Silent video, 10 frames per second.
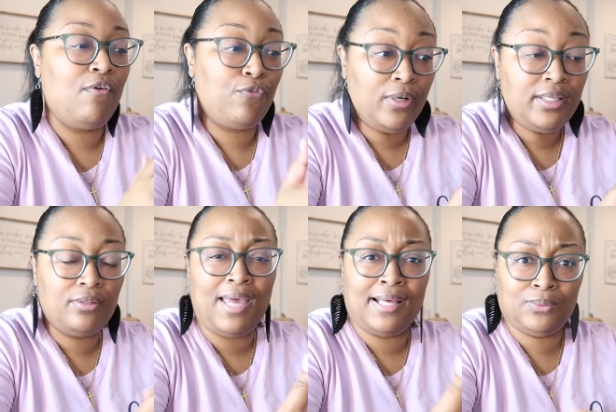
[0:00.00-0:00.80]
for
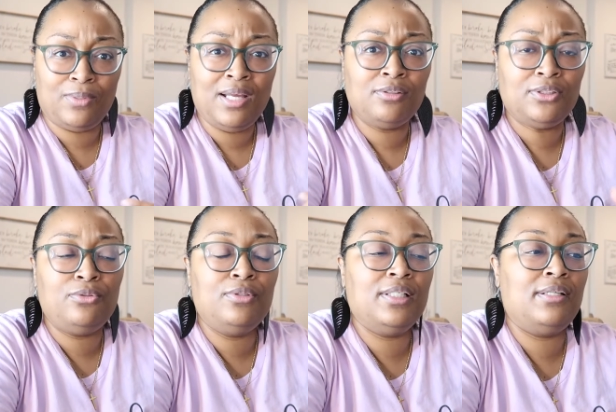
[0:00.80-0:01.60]
you as well so
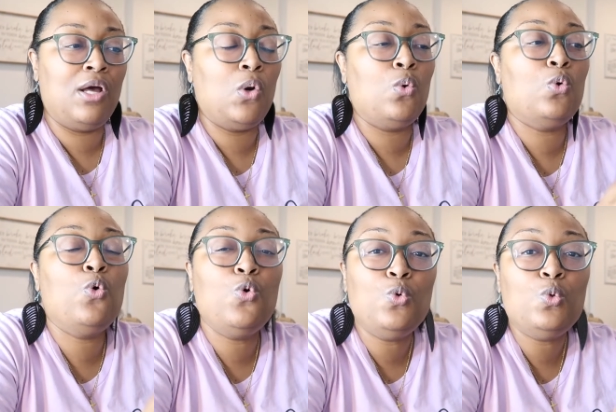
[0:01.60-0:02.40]
you can know
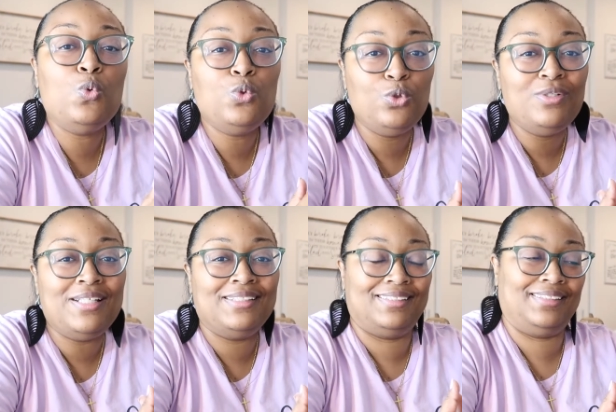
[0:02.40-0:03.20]
who you
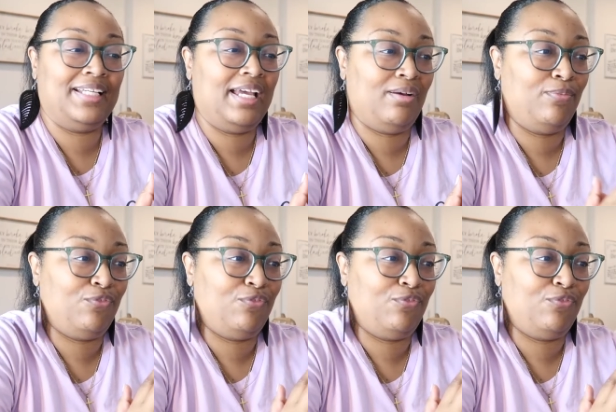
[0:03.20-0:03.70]
need to seek help